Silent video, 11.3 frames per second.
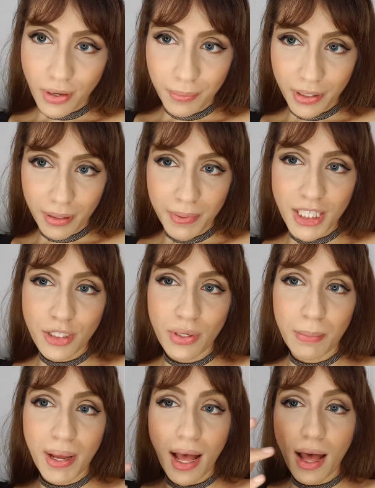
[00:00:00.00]
I'm going to be
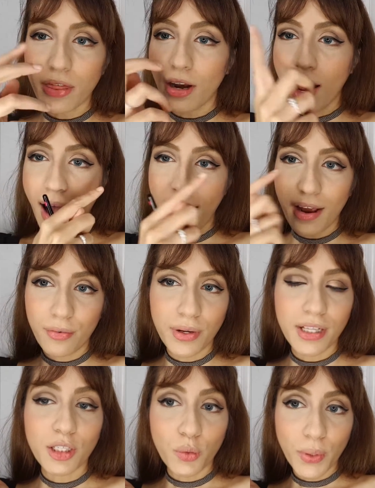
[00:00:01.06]
doing my other eye
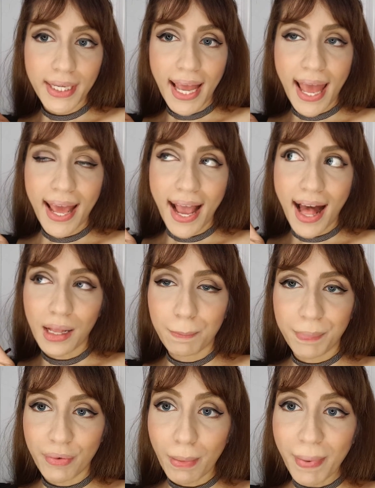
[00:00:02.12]
real quick, and I'll
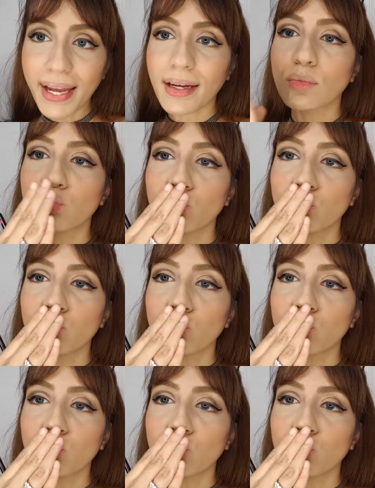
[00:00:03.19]
be right back.